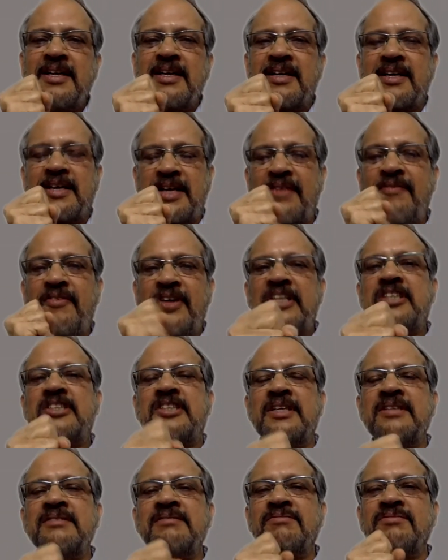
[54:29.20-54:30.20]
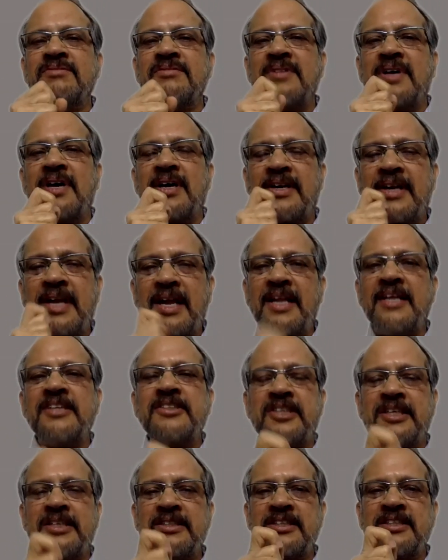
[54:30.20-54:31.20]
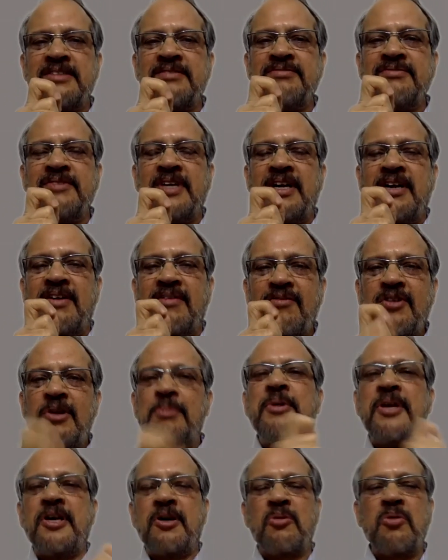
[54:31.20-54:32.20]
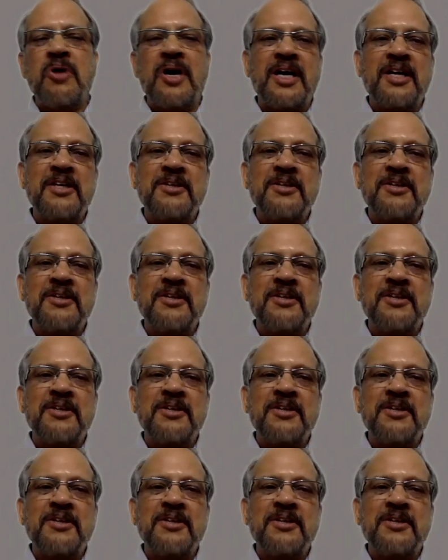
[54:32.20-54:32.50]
conviction, realization will be required.